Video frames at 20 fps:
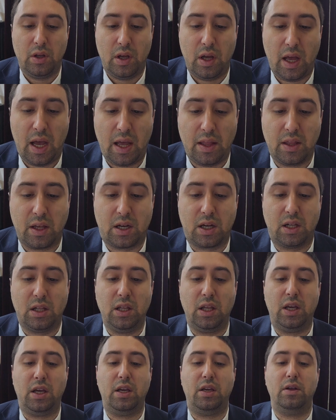and the
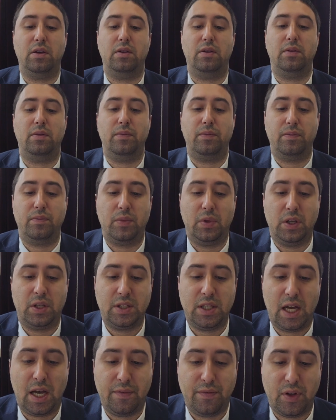kli is
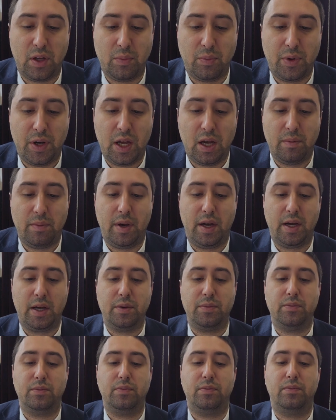saf al pnei hamayim.
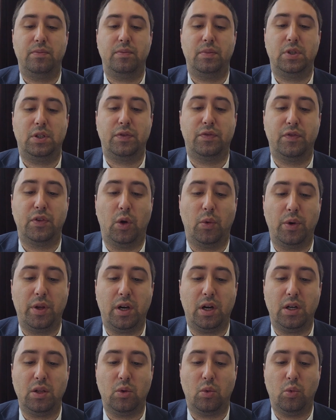It's floating
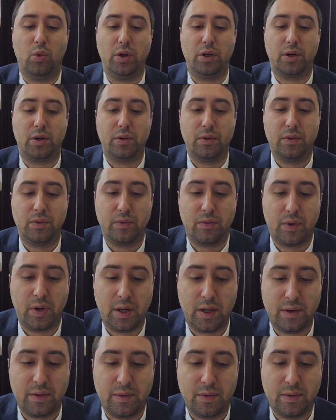on the water, right?